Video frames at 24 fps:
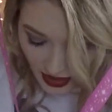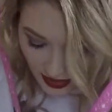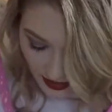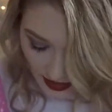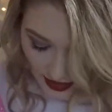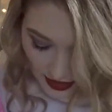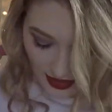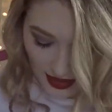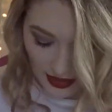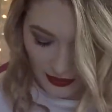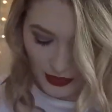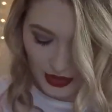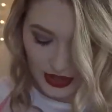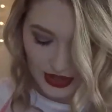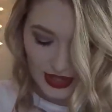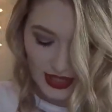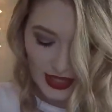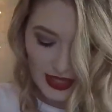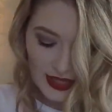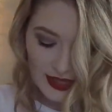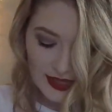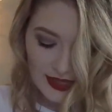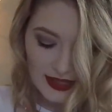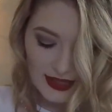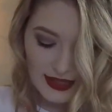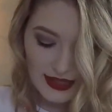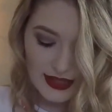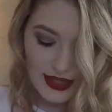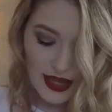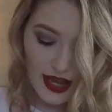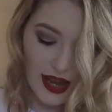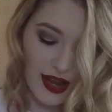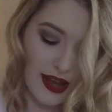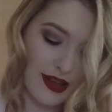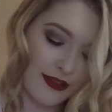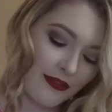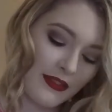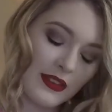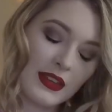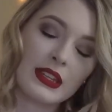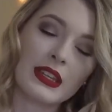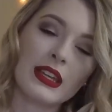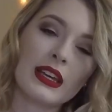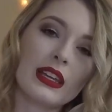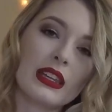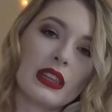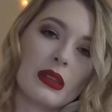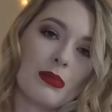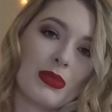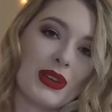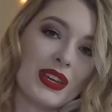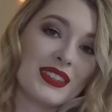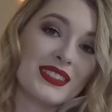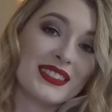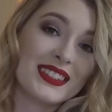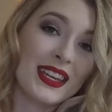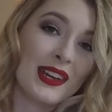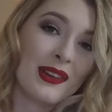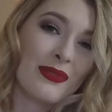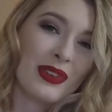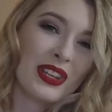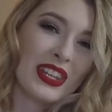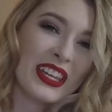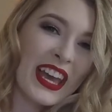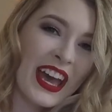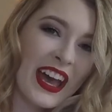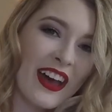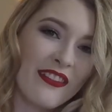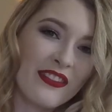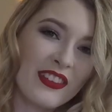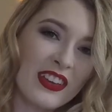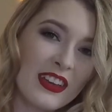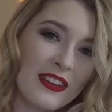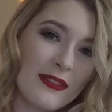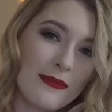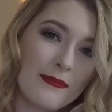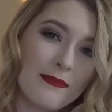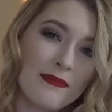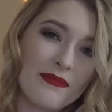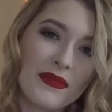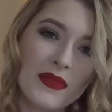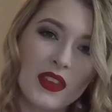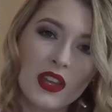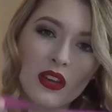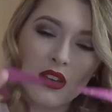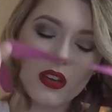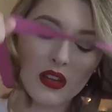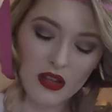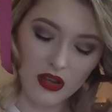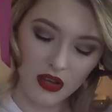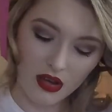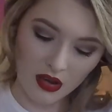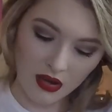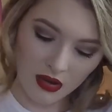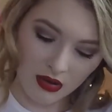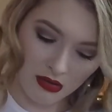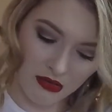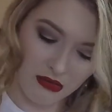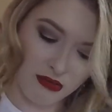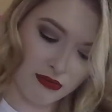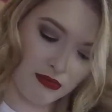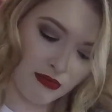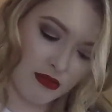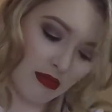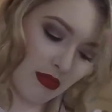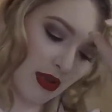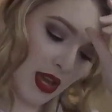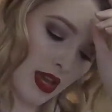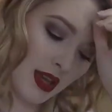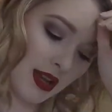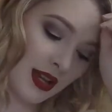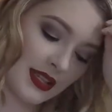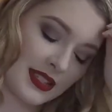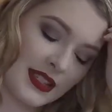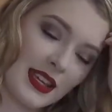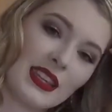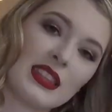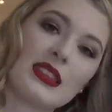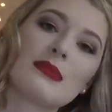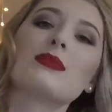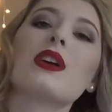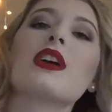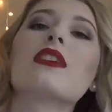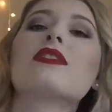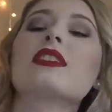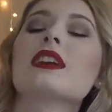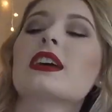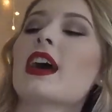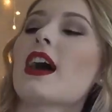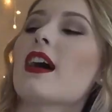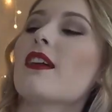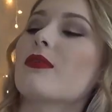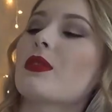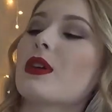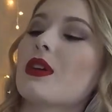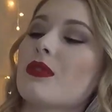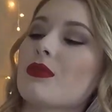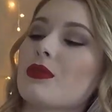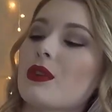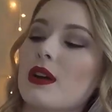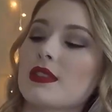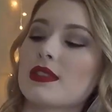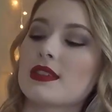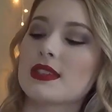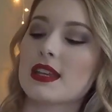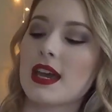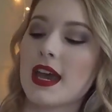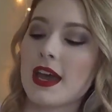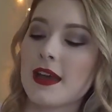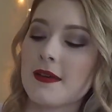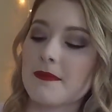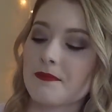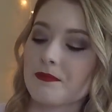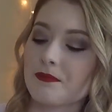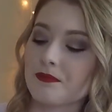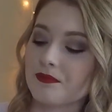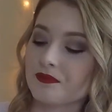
The thing with these, I feel like the pins get really heavy, and I take them off like halfway throughout the day.